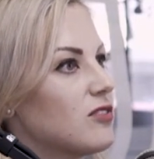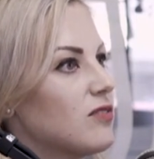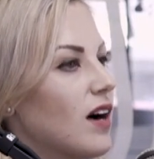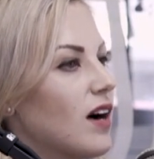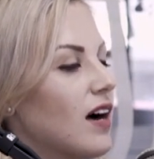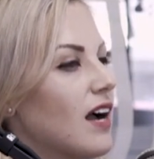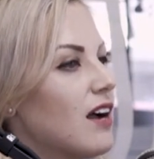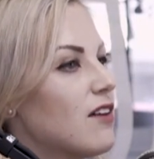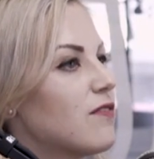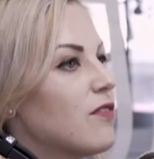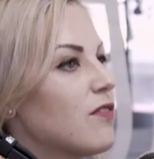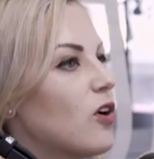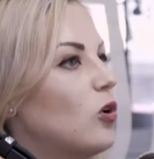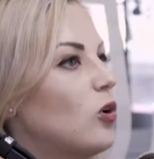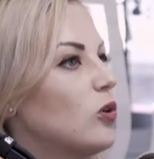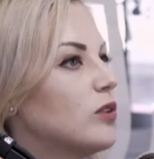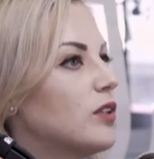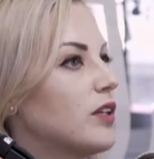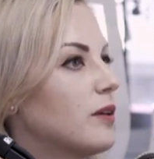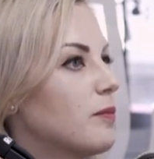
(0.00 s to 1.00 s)
have
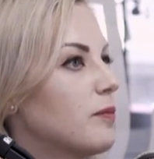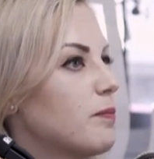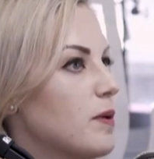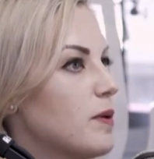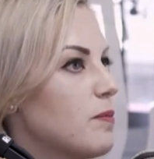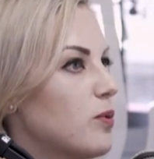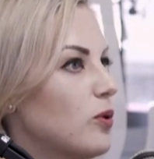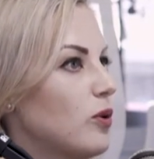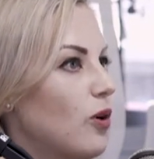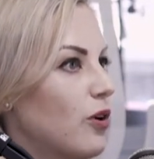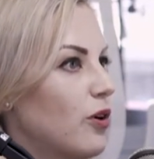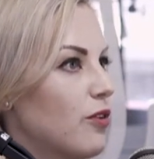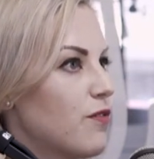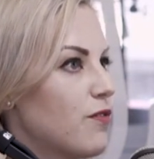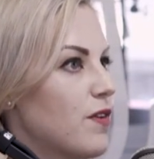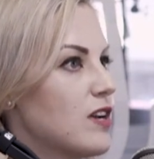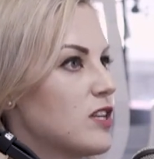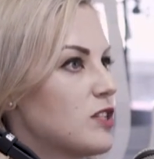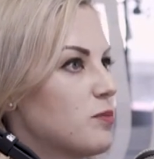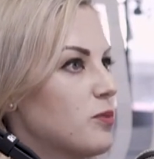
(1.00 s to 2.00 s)
older people on
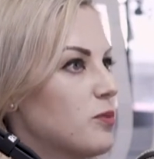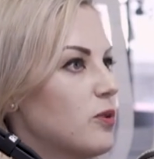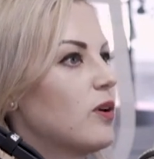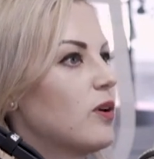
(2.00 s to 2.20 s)
Facebook